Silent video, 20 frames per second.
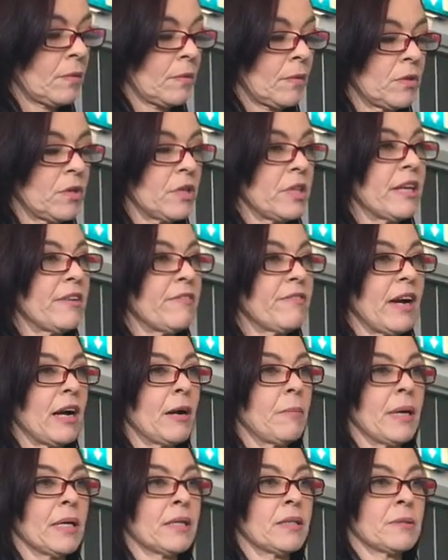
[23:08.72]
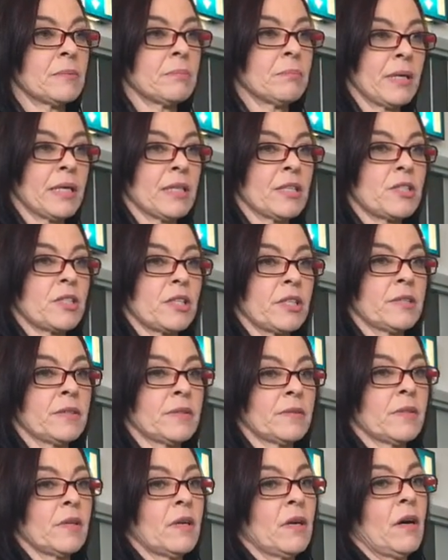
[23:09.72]
under the environment minister
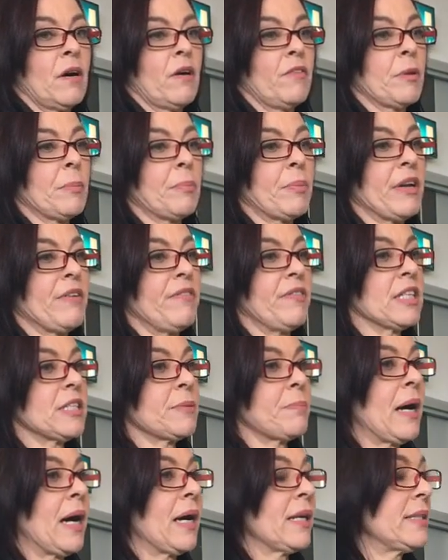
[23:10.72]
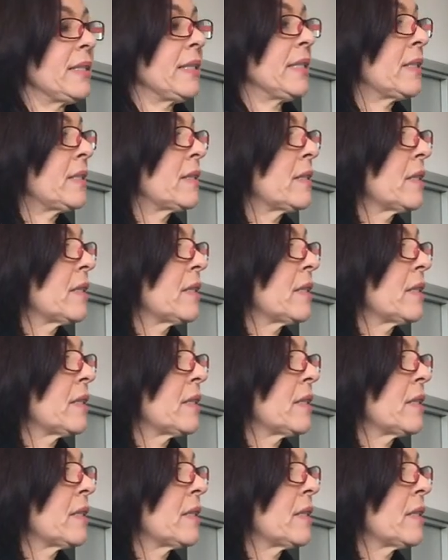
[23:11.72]
of the previous mandate.